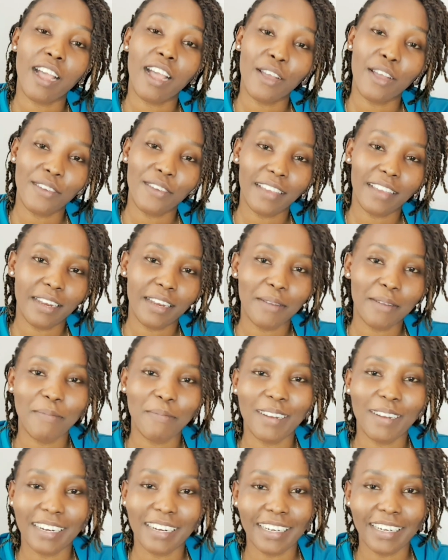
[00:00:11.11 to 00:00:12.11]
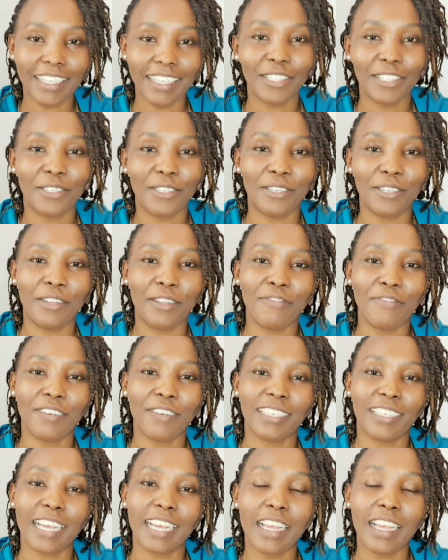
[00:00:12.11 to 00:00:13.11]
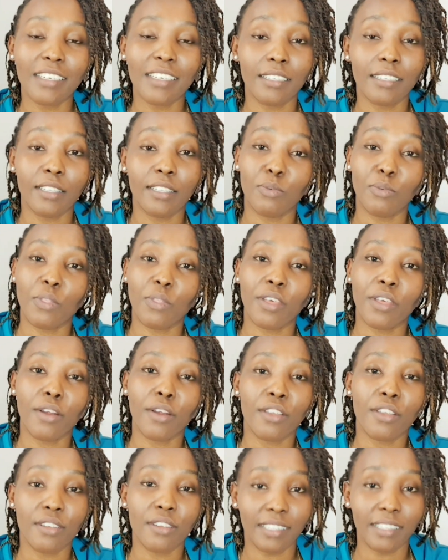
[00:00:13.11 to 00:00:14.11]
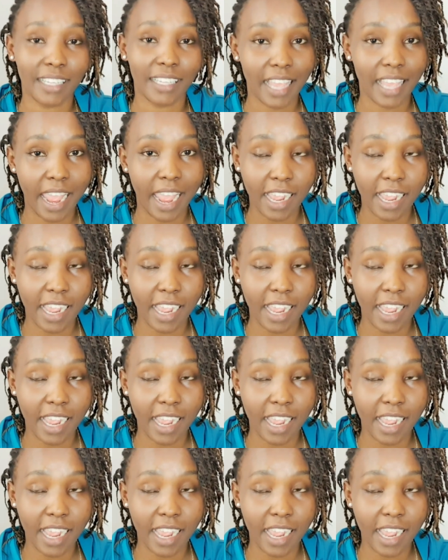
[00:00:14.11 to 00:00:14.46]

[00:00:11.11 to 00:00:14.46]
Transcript: how you can immigrate to different countries without using